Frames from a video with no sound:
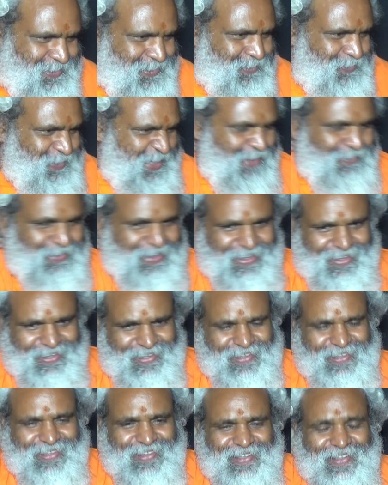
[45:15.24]
behaving?
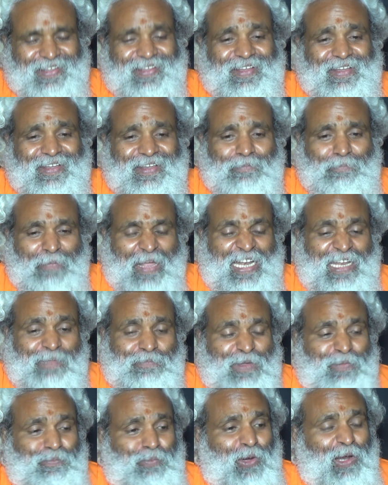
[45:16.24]
Many
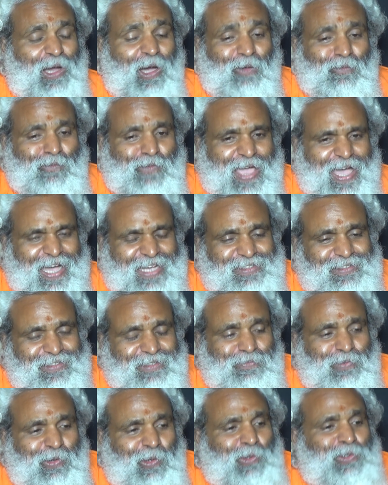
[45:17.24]
people,
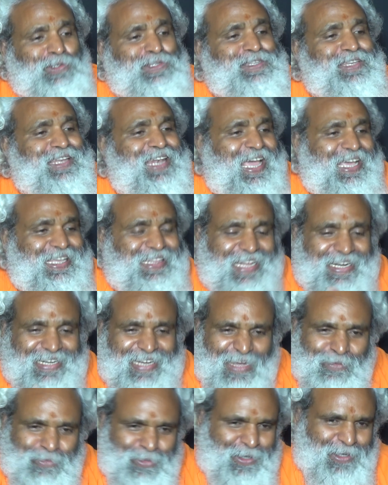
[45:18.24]
Abhyasa follows like that.
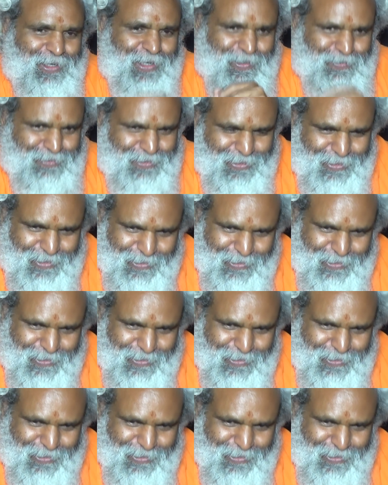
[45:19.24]
Have you not observed